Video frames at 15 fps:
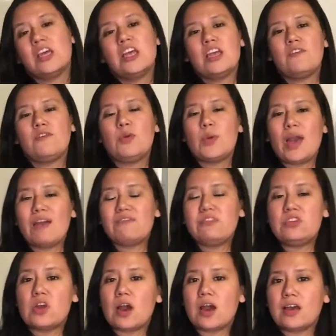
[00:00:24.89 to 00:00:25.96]
If you have
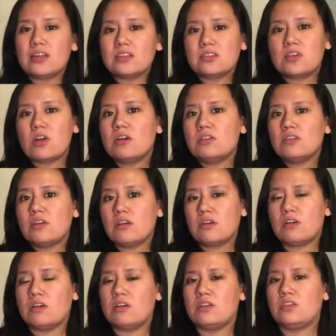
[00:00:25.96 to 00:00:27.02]
not gone
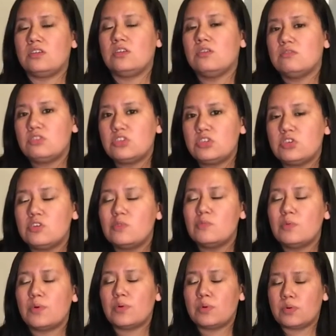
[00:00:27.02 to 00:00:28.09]
on YouTube
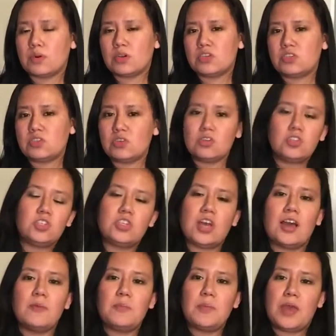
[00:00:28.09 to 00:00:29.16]
or searched up